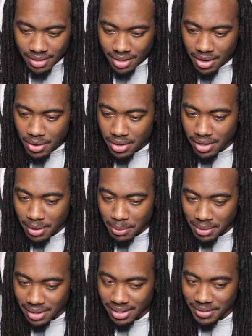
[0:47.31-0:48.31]
Hold up,
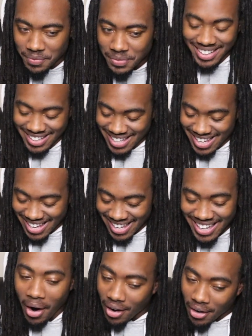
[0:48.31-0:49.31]
bruh.
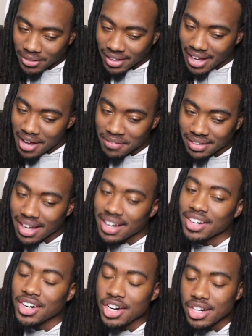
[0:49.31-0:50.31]
Are they having like
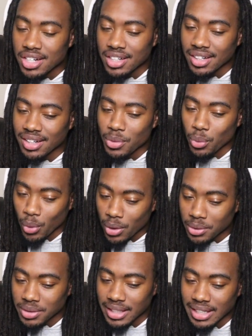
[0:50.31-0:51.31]
a hood
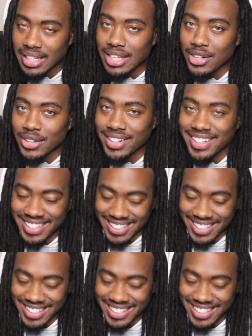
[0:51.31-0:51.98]
royalty dinner?